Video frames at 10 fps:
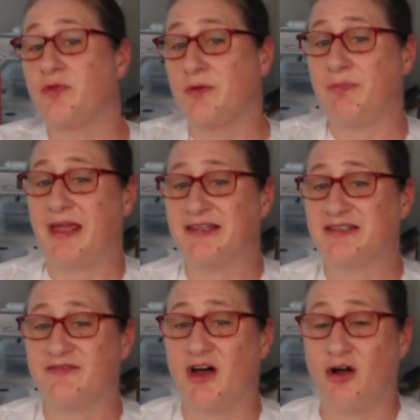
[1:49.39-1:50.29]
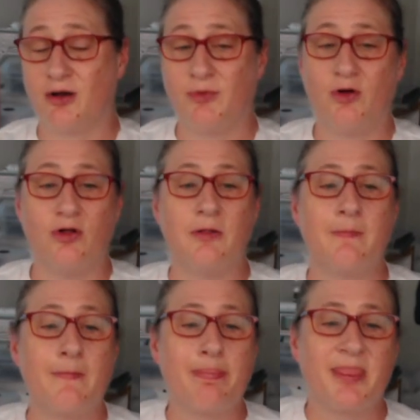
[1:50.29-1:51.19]
the base of the armhole
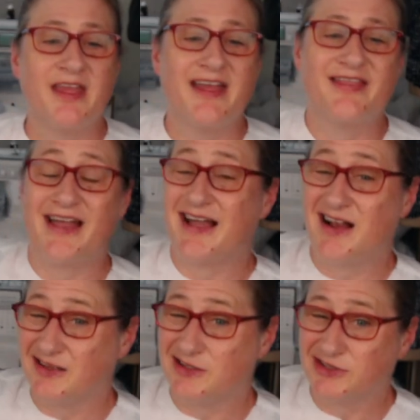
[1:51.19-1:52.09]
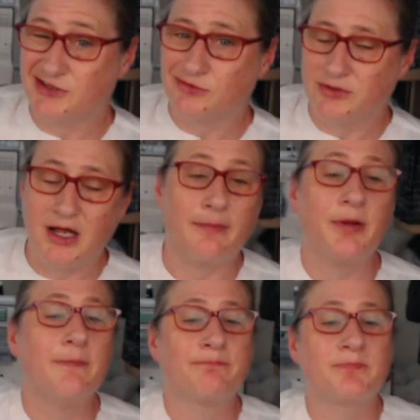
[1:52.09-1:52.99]
that got a little screwed up